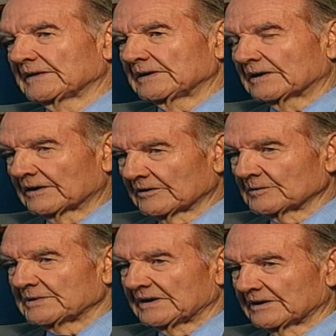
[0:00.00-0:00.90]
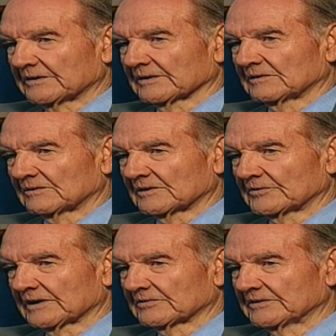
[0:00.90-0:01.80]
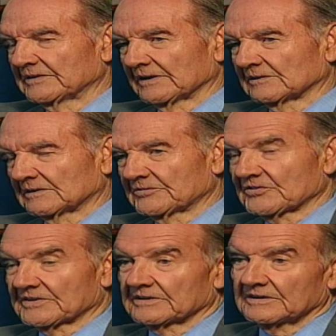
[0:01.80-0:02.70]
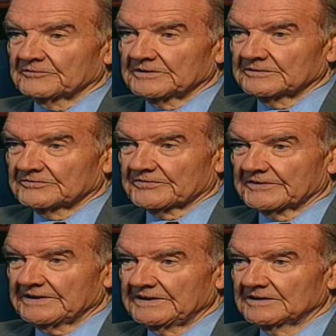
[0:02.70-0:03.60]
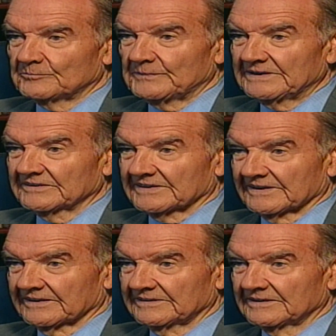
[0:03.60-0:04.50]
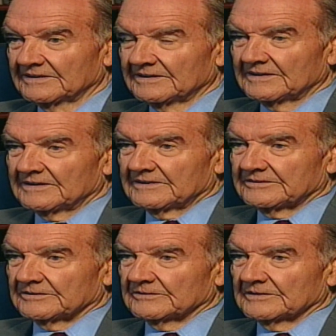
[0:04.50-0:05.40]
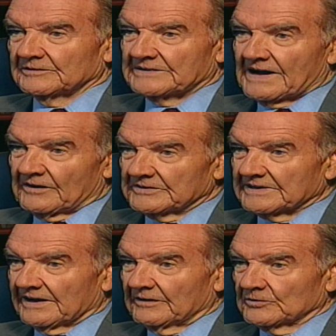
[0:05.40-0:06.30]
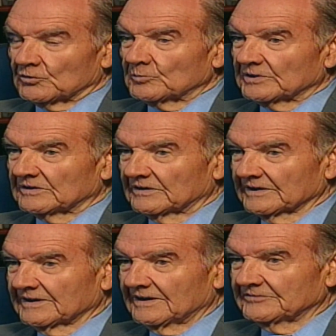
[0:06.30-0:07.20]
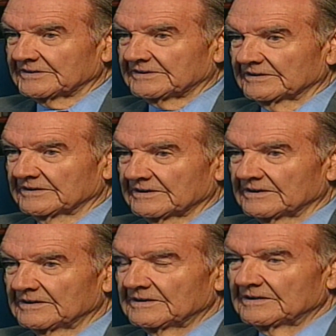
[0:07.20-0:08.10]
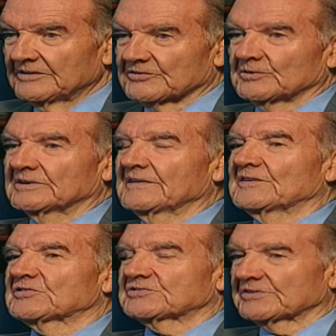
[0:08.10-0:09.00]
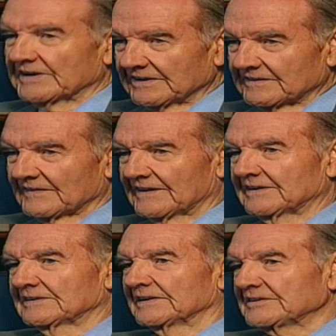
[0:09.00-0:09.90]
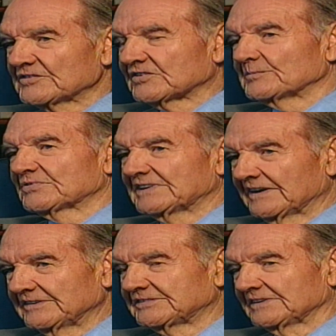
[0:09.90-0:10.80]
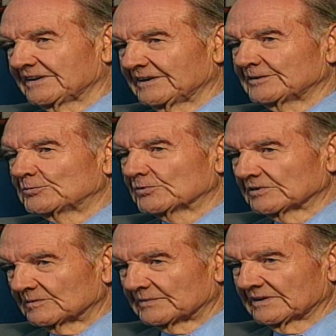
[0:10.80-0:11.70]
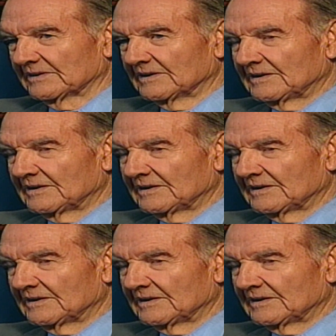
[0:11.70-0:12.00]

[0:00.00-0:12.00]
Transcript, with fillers: the Army Air Corps recruiting office, they'd give you a free meal ticket to a downtown Omaha cafeteria. So on the strength of that unsubstantiated rumor